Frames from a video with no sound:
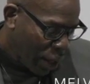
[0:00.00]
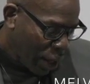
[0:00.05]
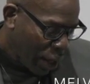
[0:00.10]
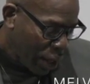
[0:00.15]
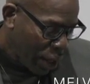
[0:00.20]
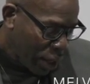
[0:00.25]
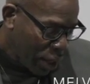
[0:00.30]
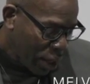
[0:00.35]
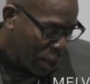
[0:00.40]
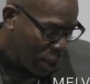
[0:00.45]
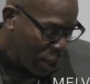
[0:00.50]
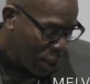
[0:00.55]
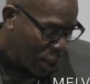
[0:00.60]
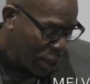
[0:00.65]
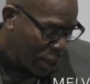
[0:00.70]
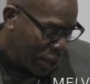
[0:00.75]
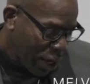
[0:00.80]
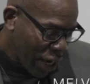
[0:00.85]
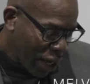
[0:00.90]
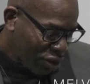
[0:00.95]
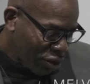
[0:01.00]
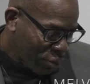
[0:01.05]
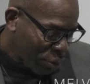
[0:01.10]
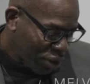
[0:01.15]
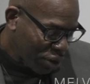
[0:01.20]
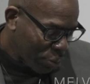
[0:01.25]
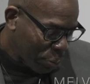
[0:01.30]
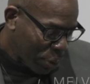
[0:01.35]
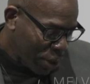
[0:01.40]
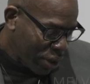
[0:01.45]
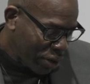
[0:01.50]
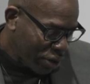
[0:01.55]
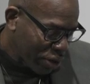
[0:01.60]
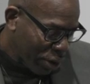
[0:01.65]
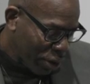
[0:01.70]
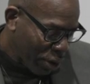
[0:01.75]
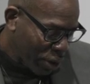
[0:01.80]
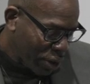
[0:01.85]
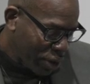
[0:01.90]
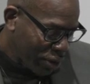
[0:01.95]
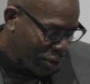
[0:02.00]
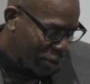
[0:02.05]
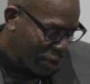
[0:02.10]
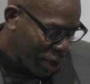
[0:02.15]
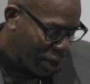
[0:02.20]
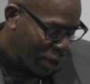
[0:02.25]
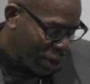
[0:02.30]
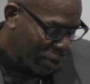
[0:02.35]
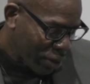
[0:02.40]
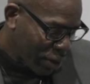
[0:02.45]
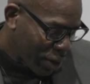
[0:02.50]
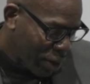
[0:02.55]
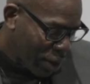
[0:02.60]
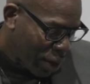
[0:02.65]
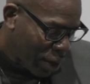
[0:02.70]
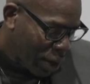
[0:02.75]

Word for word: In her announcement speech, Shirley says,